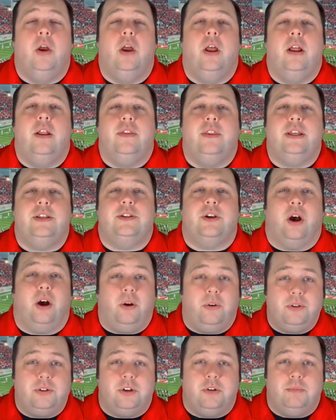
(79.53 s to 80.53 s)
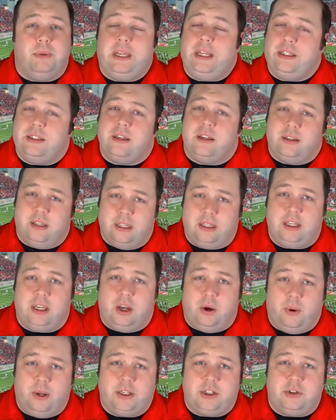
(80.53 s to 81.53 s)
This also means that the
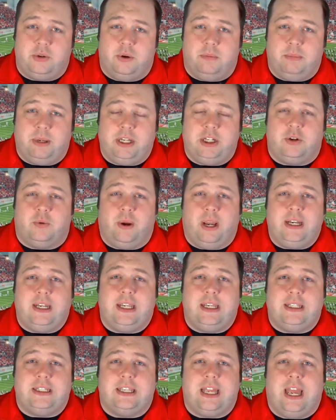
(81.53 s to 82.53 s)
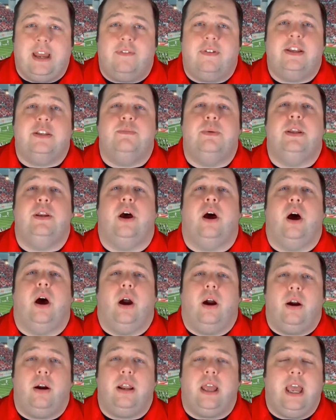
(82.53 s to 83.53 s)
OSUMB directing staff has been
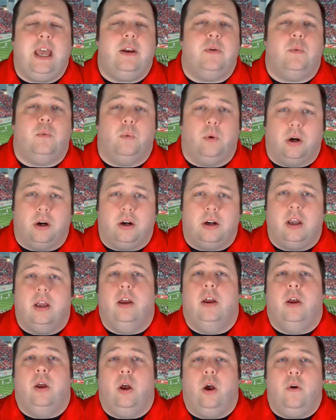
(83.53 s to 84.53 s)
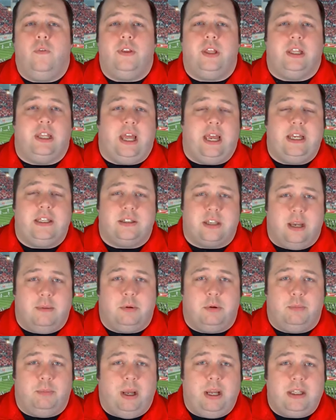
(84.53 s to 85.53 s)
hard at work over the last couple
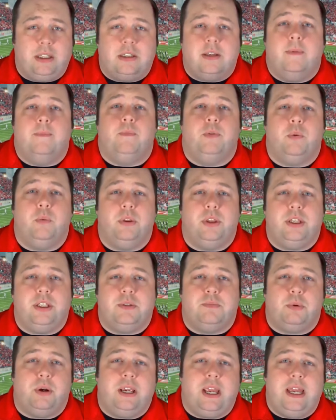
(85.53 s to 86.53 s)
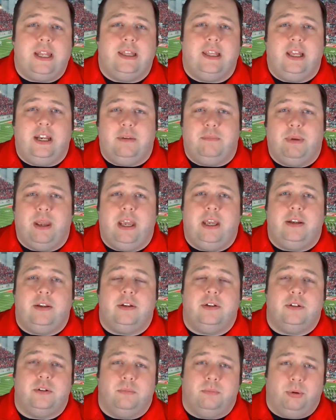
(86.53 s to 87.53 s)
months with the spring athletic band
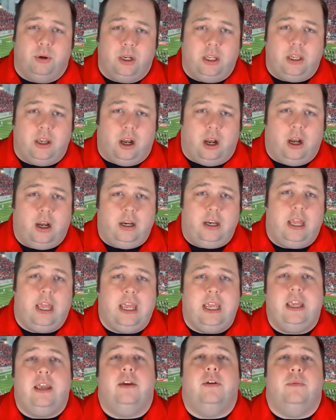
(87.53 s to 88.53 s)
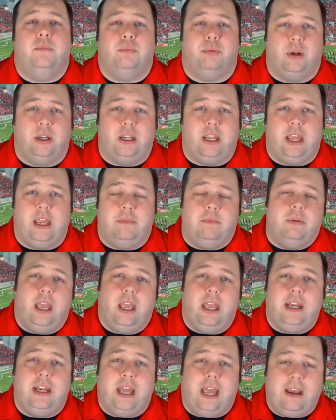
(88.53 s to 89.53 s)
putting on a pregame
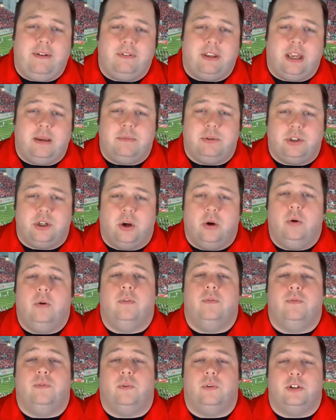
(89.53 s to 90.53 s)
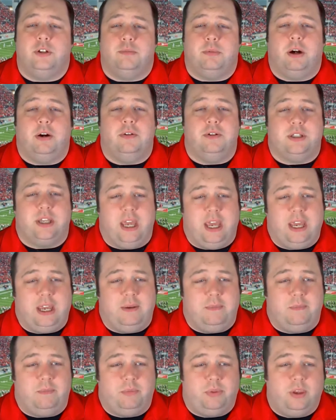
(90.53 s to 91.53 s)
and halftime show for tomorrow's
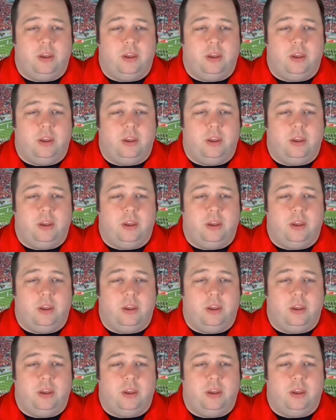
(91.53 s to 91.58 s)
game.